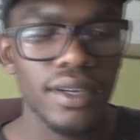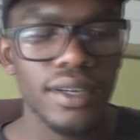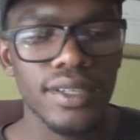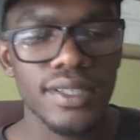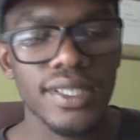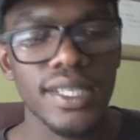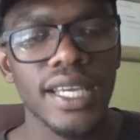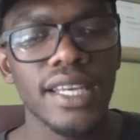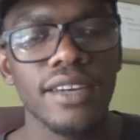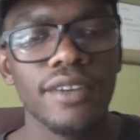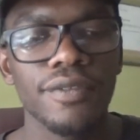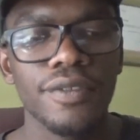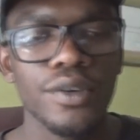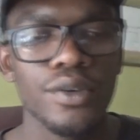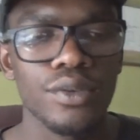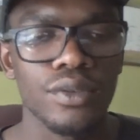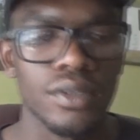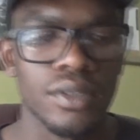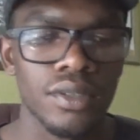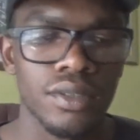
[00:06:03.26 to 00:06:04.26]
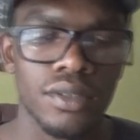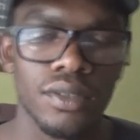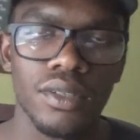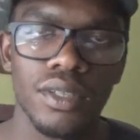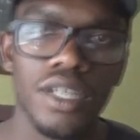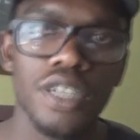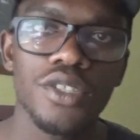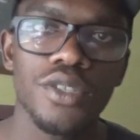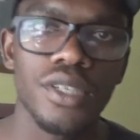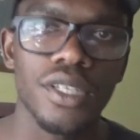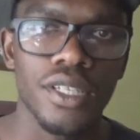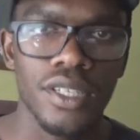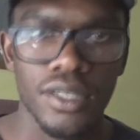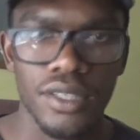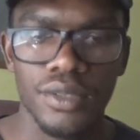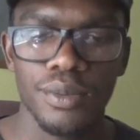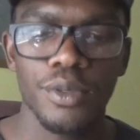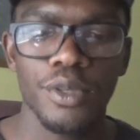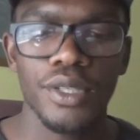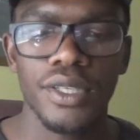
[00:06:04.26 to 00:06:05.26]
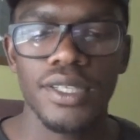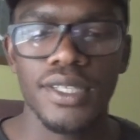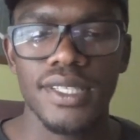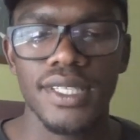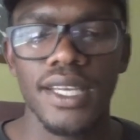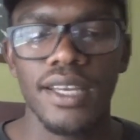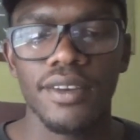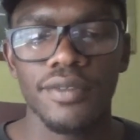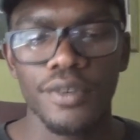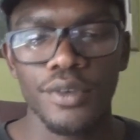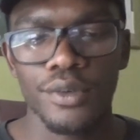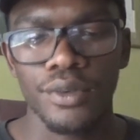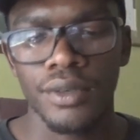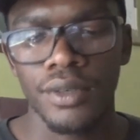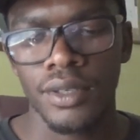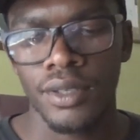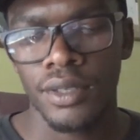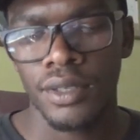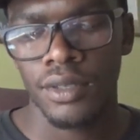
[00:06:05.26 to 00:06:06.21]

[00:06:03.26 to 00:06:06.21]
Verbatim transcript: a, a standard phone literally smaller than a stand phone